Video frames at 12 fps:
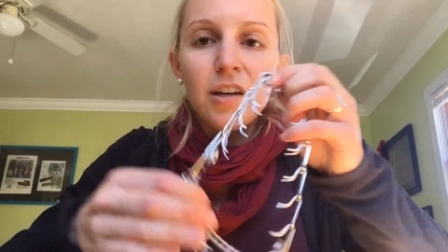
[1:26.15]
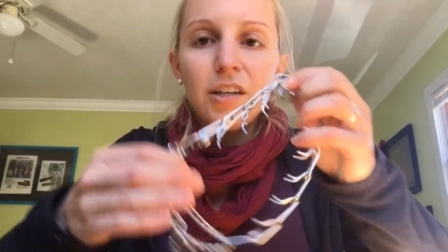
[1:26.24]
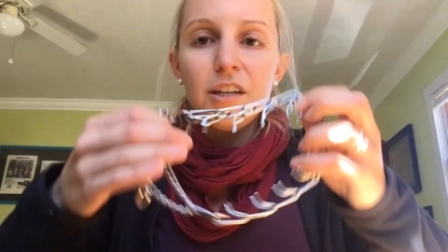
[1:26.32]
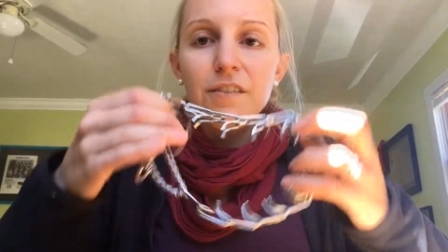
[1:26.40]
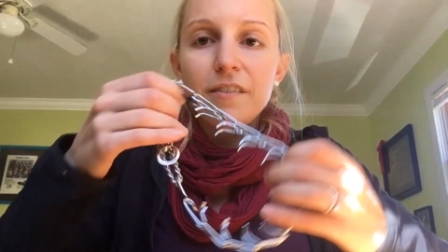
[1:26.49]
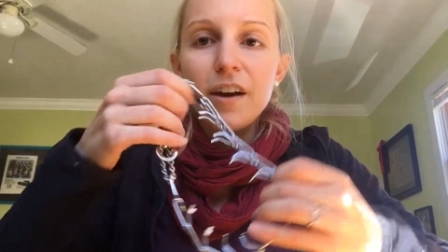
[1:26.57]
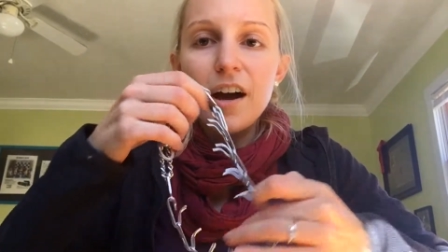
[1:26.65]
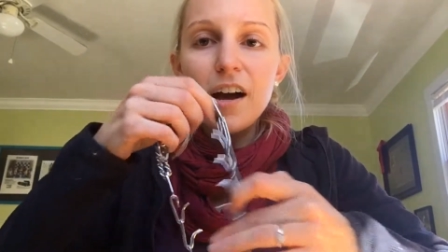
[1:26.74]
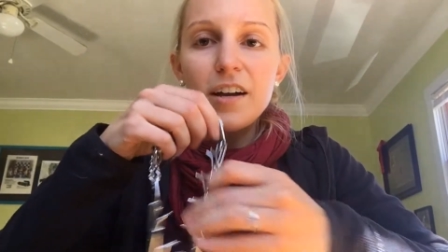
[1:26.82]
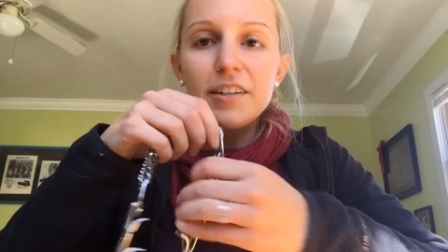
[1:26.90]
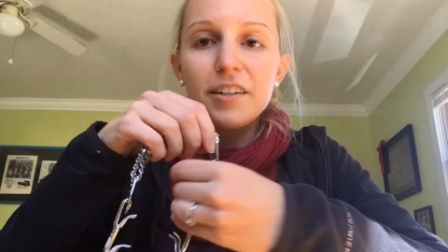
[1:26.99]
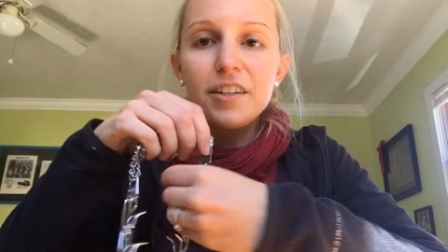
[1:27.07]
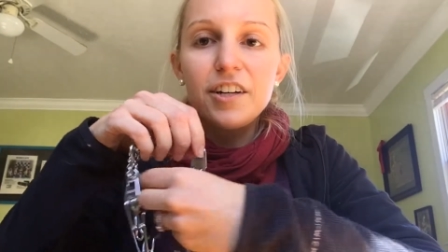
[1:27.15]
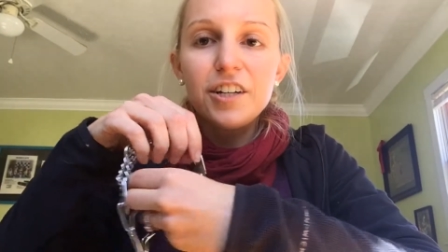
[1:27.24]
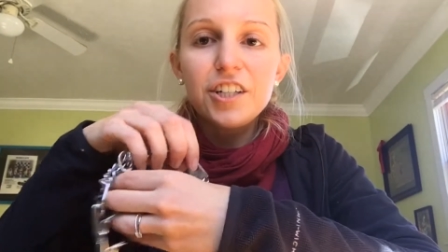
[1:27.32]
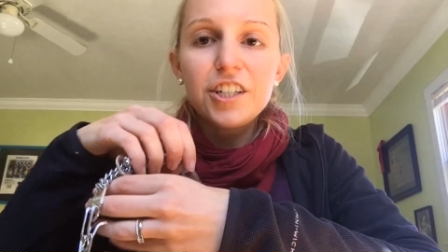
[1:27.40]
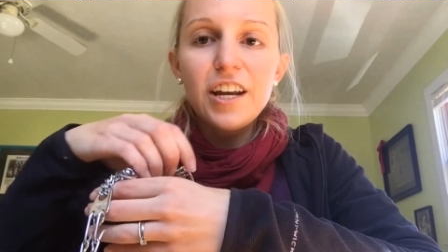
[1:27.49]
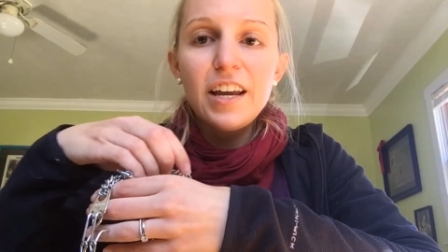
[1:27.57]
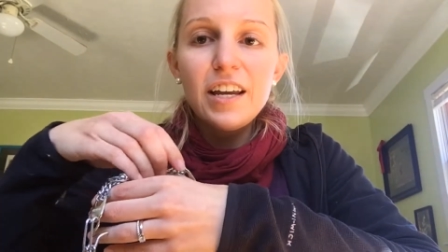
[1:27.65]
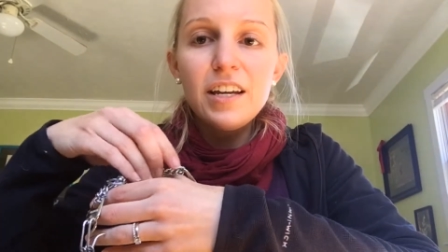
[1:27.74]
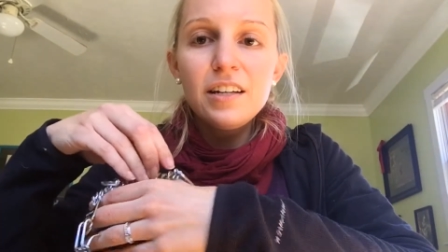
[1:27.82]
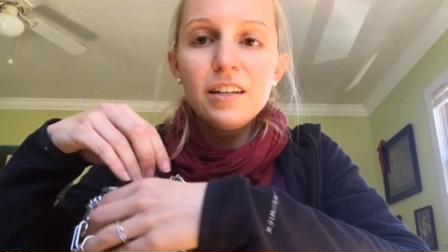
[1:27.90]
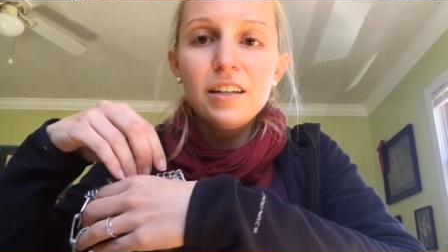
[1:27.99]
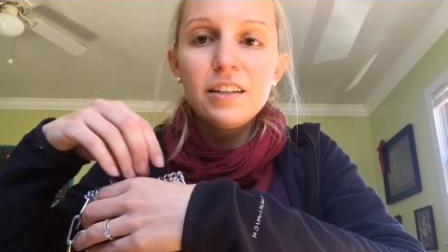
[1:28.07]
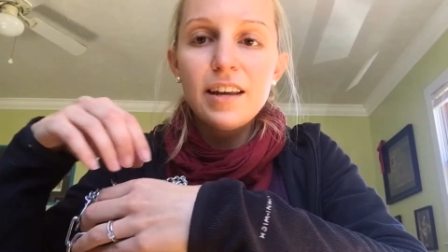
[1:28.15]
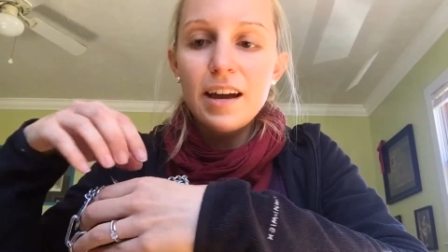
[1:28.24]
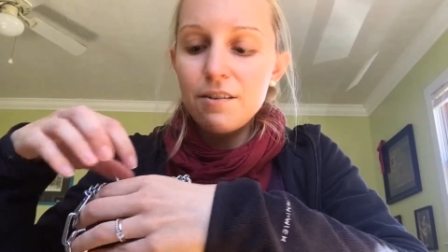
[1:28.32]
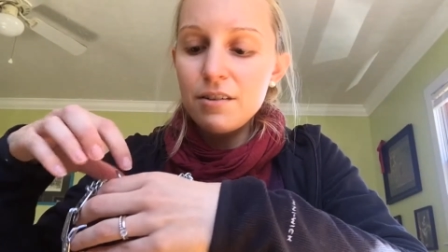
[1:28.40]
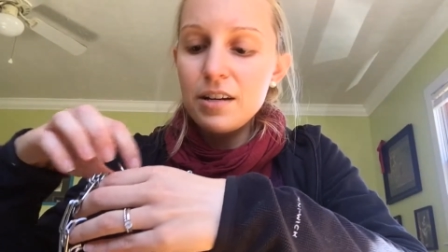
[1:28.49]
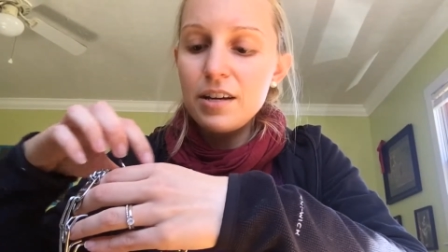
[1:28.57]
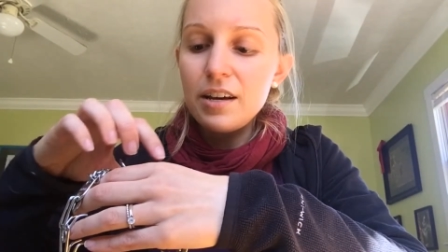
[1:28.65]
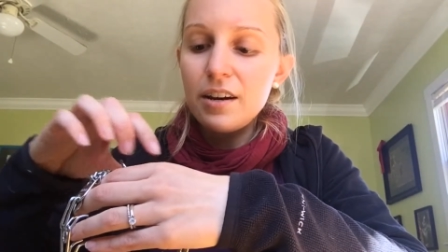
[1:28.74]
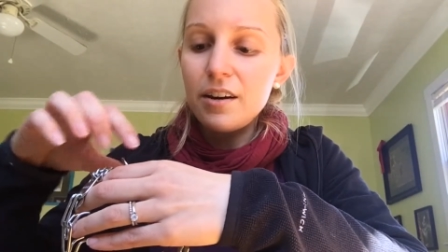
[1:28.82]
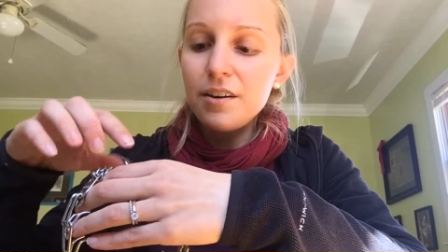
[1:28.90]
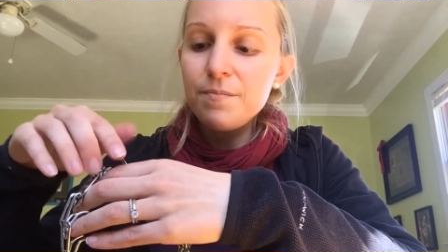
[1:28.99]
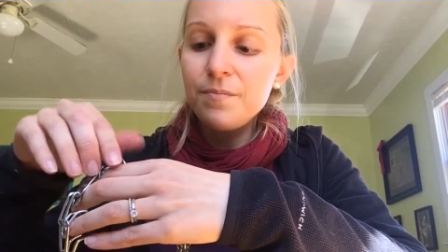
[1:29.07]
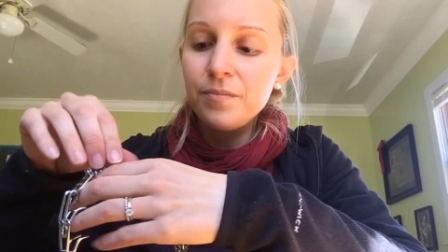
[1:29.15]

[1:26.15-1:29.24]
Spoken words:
You've got your chain down here.